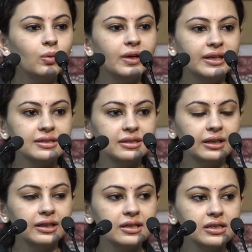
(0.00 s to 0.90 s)
very
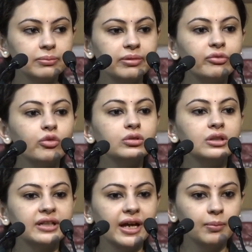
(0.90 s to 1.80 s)
serious before
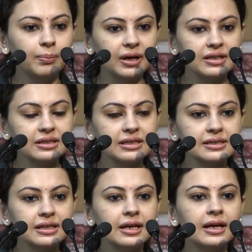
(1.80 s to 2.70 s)
the time
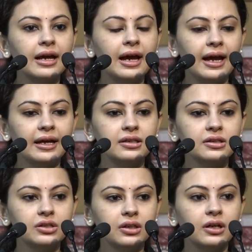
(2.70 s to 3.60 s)
passes
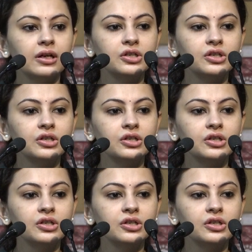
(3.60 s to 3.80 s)
and uh,